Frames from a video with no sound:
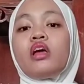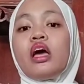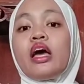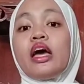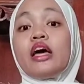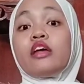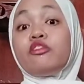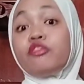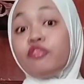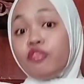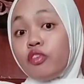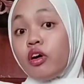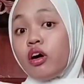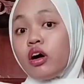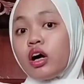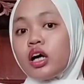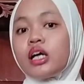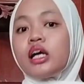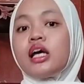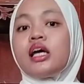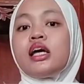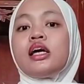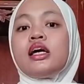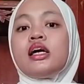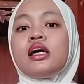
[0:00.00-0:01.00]
And
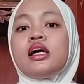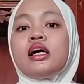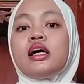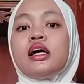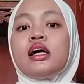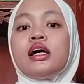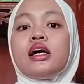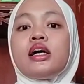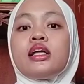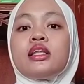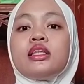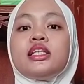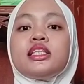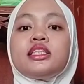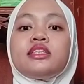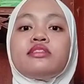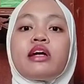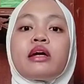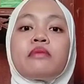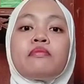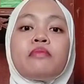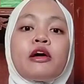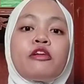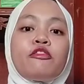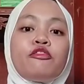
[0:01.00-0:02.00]
4.
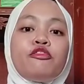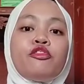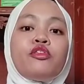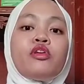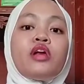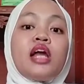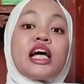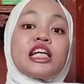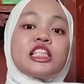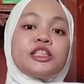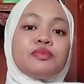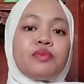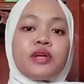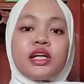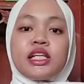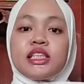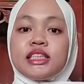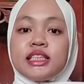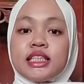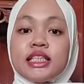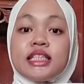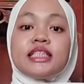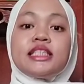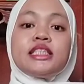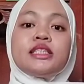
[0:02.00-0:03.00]
Disrespectful
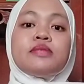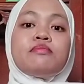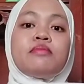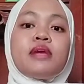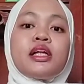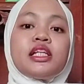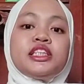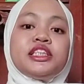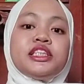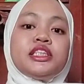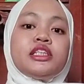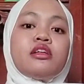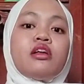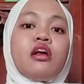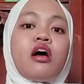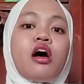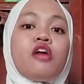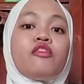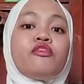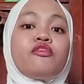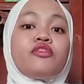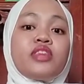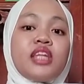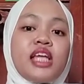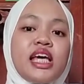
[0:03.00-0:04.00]
expressions mention
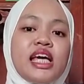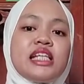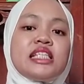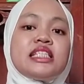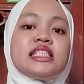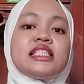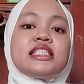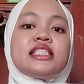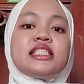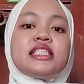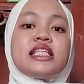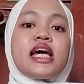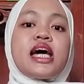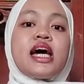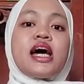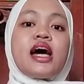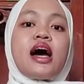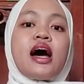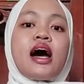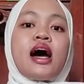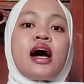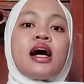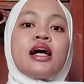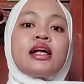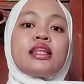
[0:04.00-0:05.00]
of things that
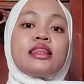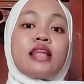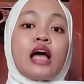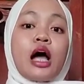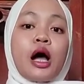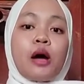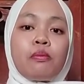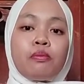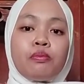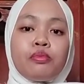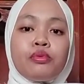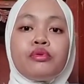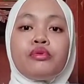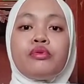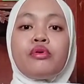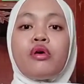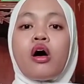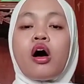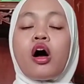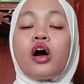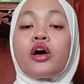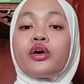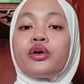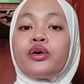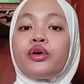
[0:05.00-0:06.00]
are
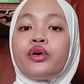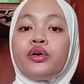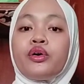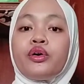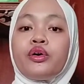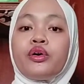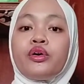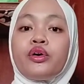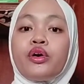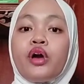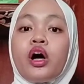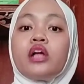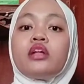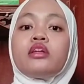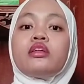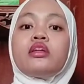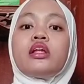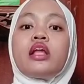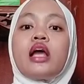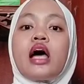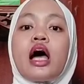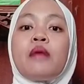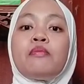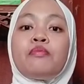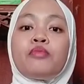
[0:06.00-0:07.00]
taboo or not
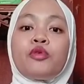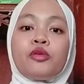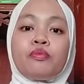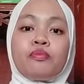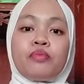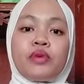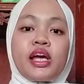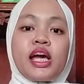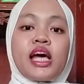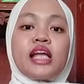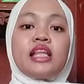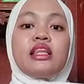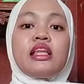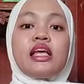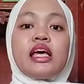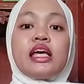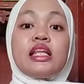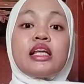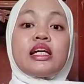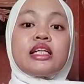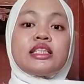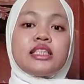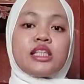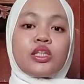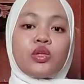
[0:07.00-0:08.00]
appropriate
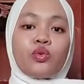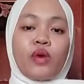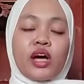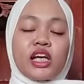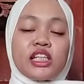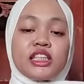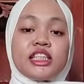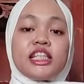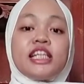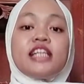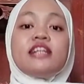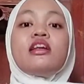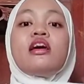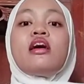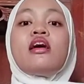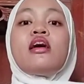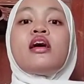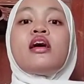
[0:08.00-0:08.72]
in a situation,